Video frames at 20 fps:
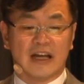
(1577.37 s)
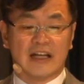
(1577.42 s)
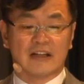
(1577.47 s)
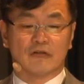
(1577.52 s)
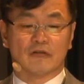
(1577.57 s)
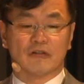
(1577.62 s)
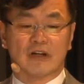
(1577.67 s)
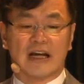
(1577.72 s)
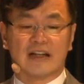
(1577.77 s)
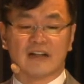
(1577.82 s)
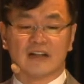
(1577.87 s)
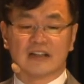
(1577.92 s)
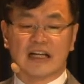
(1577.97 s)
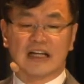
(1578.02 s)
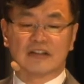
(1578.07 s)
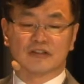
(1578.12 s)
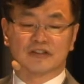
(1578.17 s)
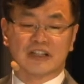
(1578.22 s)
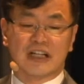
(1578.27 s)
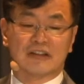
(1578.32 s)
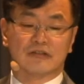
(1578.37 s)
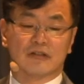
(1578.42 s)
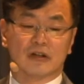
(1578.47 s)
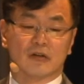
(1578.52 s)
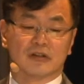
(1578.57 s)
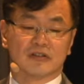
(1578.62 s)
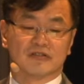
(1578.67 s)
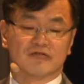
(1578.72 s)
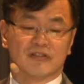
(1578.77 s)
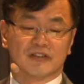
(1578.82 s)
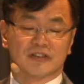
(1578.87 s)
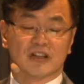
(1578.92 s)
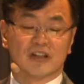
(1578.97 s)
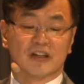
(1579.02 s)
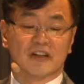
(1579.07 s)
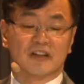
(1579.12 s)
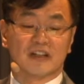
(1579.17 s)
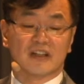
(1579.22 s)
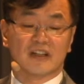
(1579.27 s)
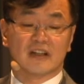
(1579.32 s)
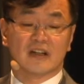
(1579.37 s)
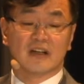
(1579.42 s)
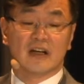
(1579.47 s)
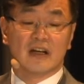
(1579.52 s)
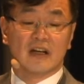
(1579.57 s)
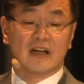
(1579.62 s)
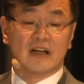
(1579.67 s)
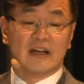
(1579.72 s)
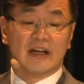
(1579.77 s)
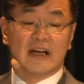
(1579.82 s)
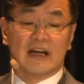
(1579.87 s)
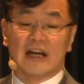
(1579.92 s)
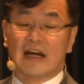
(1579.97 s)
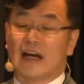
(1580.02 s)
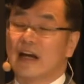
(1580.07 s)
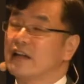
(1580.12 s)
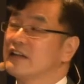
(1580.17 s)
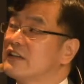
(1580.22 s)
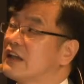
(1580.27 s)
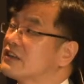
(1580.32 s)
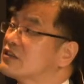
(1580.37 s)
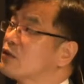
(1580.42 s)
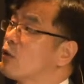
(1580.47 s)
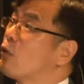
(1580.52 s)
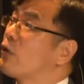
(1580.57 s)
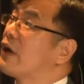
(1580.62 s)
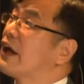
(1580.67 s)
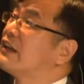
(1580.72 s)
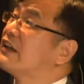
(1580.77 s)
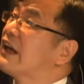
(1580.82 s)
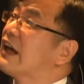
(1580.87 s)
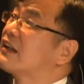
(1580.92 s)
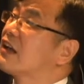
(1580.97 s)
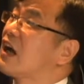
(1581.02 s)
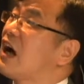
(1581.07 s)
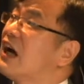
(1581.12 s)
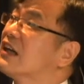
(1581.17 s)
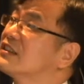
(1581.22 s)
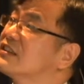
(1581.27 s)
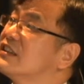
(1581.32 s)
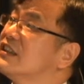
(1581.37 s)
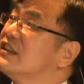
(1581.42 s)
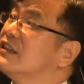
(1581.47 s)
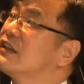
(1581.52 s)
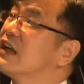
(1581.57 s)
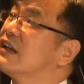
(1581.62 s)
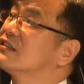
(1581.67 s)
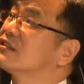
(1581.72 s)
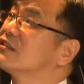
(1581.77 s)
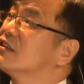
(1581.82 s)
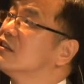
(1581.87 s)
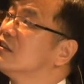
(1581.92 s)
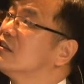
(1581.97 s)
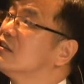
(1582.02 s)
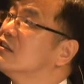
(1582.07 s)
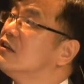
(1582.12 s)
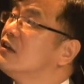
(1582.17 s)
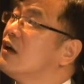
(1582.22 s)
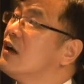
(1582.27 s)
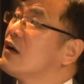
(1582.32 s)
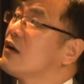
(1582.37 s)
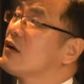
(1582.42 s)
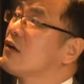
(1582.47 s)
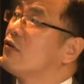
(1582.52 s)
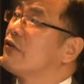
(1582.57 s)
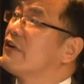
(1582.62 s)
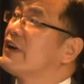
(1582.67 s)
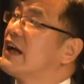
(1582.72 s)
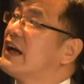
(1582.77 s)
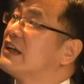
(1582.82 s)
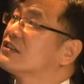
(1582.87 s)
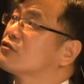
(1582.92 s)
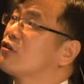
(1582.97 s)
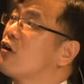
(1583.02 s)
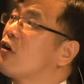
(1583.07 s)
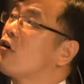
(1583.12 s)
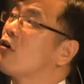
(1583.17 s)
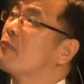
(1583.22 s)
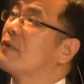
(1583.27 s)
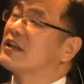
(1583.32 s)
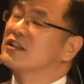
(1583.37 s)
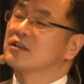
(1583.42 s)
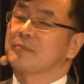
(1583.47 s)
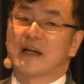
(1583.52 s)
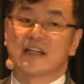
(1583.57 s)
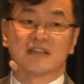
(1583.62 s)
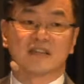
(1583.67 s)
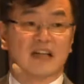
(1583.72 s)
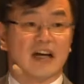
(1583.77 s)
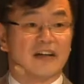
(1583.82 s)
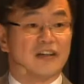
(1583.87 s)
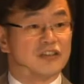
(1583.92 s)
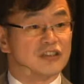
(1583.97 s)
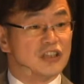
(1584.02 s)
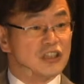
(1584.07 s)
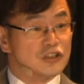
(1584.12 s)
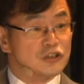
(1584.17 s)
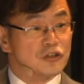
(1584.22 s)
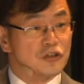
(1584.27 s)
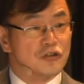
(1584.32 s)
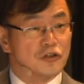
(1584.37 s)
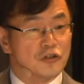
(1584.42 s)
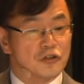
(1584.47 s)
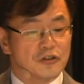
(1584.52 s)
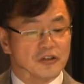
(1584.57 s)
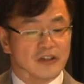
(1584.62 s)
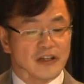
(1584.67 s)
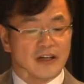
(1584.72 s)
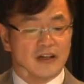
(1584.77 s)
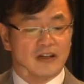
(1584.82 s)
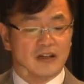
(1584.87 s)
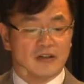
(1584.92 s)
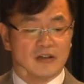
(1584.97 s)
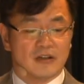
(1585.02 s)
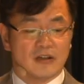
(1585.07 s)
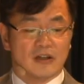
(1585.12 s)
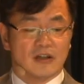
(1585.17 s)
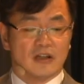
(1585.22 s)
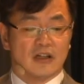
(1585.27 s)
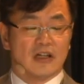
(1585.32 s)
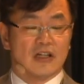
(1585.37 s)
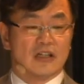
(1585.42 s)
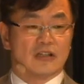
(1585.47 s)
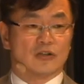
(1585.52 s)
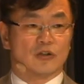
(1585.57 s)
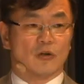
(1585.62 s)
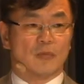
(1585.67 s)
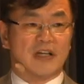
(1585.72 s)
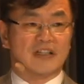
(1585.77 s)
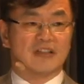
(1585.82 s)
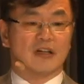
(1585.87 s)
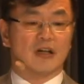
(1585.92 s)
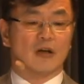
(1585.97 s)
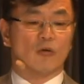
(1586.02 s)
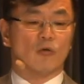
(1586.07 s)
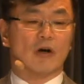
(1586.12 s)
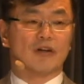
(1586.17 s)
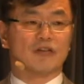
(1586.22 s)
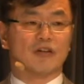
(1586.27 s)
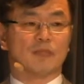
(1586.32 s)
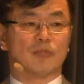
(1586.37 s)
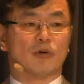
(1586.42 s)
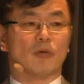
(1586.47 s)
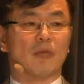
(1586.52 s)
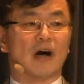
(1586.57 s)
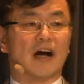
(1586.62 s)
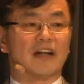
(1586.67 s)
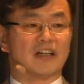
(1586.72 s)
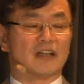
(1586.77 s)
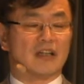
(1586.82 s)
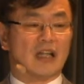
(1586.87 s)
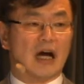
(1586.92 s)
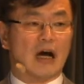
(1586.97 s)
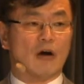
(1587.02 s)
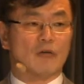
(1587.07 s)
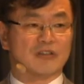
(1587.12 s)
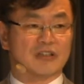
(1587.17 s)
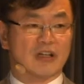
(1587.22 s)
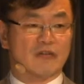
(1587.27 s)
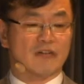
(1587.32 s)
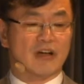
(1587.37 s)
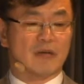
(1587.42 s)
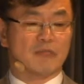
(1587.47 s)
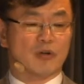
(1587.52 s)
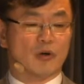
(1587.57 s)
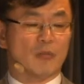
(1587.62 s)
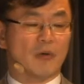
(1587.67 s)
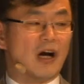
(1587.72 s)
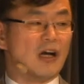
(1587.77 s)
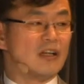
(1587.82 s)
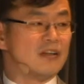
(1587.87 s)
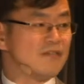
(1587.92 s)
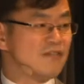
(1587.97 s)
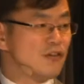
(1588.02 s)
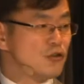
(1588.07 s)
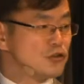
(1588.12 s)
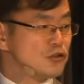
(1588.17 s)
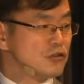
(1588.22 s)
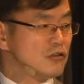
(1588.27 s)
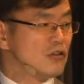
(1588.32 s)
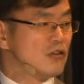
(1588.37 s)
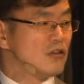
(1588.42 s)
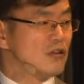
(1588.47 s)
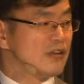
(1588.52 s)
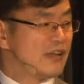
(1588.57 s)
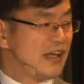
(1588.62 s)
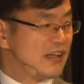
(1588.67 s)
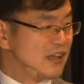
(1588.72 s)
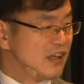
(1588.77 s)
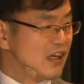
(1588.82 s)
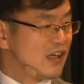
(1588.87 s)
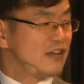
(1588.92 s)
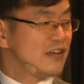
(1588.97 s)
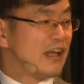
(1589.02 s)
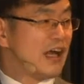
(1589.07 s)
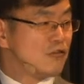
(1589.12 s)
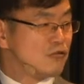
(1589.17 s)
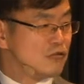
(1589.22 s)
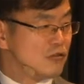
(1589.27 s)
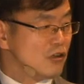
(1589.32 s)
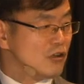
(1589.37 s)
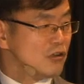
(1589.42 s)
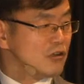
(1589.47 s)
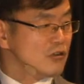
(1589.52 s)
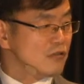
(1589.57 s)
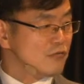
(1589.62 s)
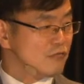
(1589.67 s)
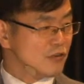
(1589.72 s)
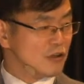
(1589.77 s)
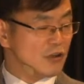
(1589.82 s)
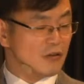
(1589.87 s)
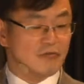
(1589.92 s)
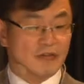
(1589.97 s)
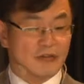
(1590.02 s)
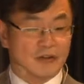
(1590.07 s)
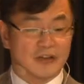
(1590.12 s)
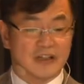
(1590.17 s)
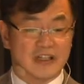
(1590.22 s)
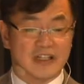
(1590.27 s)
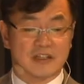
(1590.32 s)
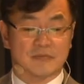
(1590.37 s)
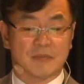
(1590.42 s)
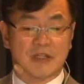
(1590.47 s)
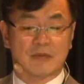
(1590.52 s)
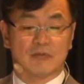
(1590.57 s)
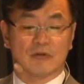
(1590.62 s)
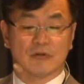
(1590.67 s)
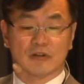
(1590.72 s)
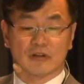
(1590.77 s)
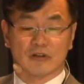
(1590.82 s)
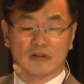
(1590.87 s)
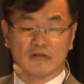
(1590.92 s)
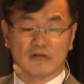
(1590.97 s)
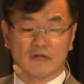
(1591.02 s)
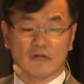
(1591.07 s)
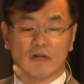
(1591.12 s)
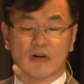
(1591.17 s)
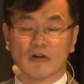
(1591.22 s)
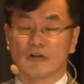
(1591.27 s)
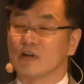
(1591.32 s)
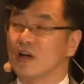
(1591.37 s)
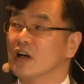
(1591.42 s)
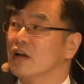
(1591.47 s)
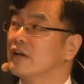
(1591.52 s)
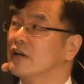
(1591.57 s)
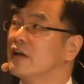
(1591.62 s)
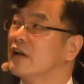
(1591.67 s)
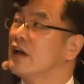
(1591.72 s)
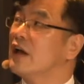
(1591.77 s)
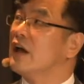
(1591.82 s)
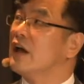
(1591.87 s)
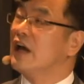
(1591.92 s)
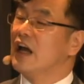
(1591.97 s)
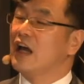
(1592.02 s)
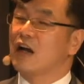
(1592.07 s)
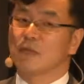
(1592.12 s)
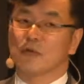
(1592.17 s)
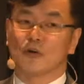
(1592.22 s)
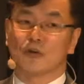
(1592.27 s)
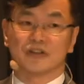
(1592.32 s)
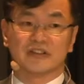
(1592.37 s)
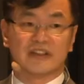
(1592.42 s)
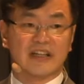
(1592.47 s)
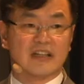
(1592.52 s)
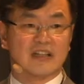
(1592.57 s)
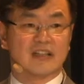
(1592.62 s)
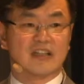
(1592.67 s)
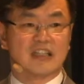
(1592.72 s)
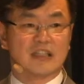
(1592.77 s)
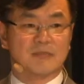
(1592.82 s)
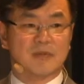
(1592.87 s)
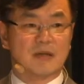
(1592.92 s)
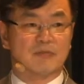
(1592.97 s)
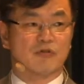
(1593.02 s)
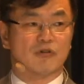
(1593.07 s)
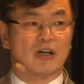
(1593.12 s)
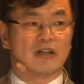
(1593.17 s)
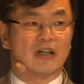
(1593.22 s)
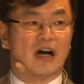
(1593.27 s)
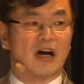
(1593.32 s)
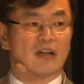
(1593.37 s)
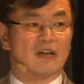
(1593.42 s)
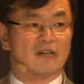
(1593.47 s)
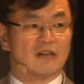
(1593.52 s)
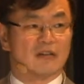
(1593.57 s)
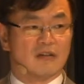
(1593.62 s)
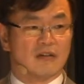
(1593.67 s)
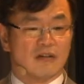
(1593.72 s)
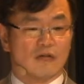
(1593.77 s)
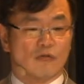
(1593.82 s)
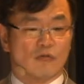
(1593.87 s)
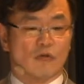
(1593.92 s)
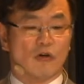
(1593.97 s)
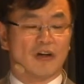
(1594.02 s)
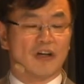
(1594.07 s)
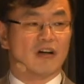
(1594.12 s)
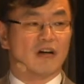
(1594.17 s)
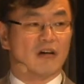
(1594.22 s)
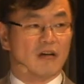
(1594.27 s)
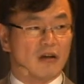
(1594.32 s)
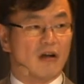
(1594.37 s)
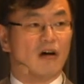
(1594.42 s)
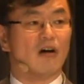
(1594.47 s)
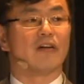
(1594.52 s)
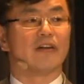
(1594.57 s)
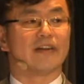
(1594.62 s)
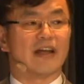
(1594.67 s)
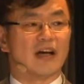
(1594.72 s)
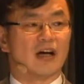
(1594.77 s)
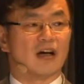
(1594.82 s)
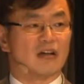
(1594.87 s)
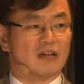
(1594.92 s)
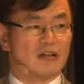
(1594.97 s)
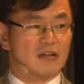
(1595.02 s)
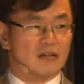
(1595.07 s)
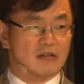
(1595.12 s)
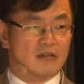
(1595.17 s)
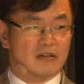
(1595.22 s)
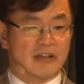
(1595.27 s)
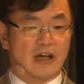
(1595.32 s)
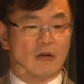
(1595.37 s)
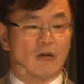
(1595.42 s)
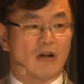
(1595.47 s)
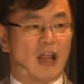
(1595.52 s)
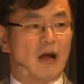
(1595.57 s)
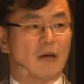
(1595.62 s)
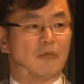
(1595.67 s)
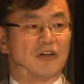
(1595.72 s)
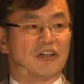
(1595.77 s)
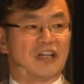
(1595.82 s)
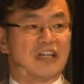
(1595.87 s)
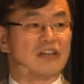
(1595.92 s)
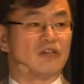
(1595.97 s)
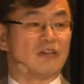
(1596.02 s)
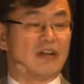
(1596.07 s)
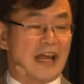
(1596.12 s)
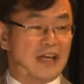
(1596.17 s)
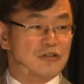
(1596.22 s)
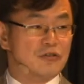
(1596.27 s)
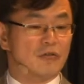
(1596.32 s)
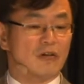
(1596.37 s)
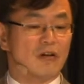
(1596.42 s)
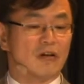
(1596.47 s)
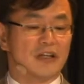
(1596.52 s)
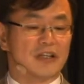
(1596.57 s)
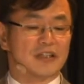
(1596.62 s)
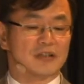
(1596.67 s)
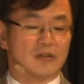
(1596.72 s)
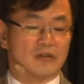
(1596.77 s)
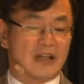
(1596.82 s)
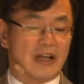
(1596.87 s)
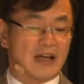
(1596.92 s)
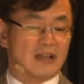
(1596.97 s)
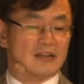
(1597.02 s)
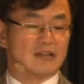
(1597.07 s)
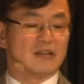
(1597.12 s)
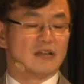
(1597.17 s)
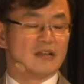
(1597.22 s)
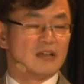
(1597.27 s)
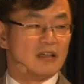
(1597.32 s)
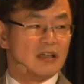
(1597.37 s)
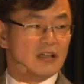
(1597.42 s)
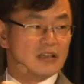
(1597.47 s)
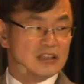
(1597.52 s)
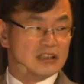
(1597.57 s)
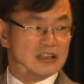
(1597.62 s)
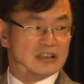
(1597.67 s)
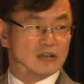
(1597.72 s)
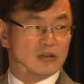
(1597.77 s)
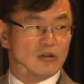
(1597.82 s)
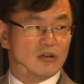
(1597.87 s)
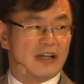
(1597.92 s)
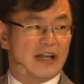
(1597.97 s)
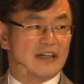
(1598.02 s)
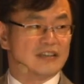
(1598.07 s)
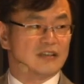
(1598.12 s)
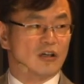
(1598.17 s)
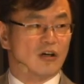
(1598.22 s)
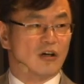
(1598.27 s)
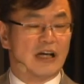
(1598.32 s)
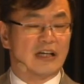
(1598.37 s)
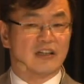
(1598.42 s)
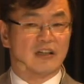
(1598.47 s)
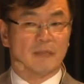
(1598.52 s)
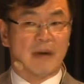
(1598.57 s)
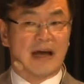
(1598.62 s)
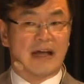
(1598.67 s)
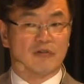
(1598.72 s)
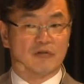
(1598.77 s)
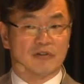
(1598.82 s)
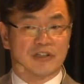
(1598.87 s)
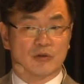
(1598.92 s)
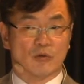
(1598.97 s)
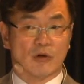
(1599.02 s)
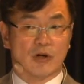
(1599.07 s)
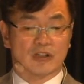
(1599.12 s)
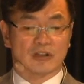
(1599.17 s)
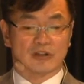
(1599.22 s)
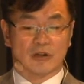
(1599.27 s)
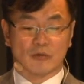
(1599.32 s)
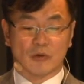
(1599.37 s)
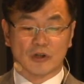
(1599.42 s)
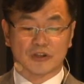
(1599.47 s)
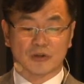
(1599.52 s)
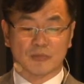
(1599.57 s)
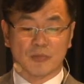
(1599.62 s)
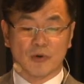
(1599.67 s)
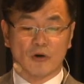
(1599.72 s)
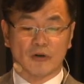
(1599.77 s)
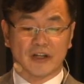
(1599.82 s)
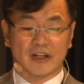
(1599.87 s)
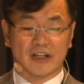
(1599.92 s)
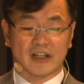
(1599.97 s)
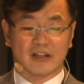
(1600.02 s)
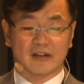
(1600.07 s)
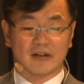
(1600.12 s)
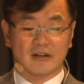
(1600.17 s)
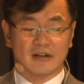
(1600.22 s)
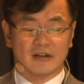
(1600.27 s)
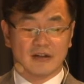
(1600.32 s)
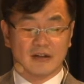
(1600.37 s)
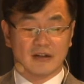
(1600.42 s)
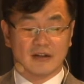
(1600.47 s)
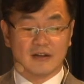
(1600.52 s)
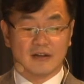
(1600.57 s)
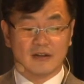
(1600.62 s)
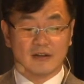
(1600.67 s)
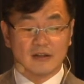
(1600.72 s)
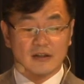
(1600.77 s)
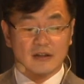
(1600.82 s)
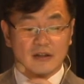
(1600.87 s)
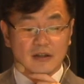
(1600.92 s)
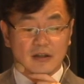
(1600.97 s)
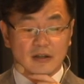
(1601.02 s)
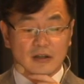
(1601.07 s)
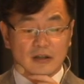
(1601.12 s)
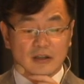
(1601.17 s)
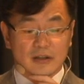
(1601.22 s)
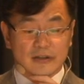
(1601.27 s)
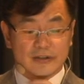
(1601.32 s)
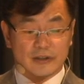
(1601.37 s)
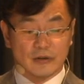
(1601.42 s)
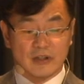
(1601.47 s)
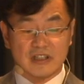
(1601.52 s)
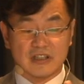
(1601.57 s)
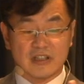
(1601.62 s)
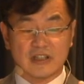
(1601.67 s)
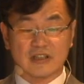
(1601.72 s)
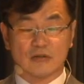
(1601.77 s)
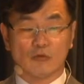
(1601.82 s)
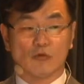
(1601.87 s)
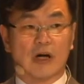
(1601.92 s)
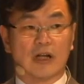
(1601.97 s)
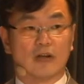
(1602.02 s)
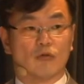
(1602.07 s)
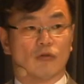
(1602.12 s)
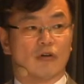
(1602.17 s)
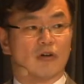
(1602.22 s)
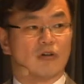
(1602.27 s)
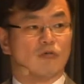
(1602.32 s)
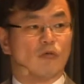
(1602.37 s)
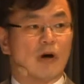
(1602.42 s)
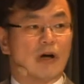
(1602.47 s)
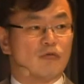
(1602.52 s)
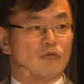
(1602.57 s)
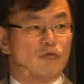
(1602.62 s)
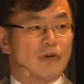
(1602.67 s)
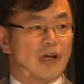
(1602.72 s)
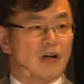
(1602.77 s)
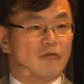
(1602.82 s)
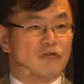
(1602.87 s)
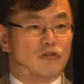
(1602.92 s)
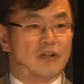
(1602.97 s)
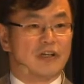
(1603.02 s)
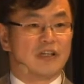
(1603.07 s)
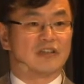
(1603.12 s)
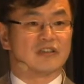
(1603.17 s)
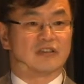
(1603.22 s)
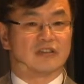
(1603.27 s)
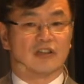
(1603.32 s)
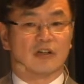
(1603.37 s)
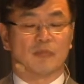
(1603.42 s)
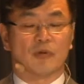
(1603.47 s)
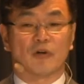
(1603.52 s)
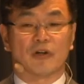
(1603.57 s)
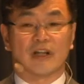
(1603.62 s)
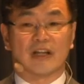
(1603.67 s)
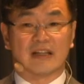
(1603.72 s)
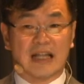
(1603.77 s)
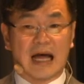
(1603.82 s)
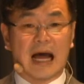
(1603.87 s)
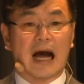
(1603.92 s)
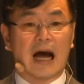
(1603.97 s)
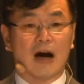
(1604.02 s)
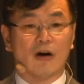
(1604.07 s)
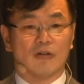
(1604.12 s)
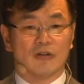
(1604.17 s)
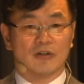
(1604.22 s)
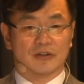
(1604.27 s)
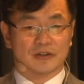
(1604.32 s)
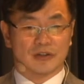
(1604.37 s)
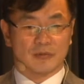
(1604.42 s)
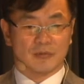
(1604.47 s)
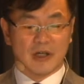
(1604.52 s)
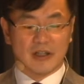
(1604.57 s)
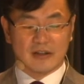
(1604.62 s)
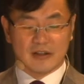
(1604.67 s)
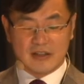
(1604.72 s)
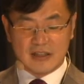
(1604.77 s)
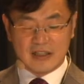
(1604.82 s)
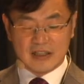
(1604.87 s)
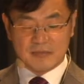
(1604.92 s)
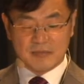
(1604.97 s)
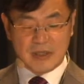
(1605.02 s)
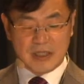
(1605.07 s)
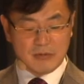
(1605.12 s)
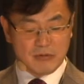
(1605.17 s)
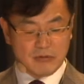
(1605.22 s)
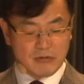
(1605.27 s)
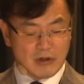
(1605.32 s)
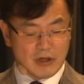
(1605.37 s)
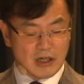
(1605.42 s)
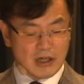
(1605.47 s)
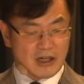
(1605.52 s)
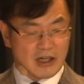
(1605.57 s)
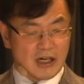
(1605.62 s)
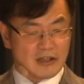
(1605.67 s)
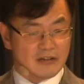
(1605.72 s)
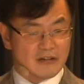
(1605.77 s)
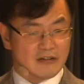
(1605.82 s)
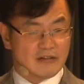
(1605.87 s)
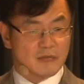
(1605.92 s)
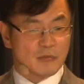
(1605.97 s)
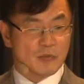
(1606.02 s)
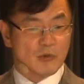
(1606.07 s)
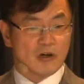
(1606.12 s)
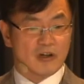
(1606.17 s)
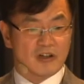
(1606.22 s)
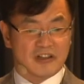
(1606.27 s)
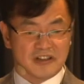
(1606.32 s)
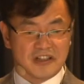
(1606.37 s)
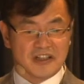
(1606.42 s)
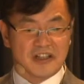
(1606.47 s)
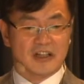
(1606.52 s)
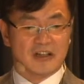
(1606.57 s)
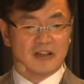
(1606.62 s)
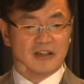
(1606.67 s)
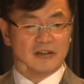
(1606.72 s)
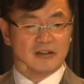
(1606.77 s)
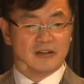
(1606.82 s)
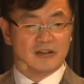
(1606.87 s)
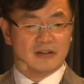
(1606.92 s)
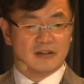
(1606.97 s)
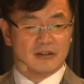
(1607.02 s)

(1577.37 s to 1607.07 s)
in the, and the, at the central facility uh, that's located at KASI, that's the Korea Astronomy and Space Science Institute there. So basically what we are providing now is that we provide a virtual dedicated network for, the, for the, these people to work on. And of course, the, these people are not working alone. They are they collaborate internationally, so that is, that's the kind of bandwidth we're, we're supporting it. So this is what, what we are doing supporting now. So, but these people are got more greedier.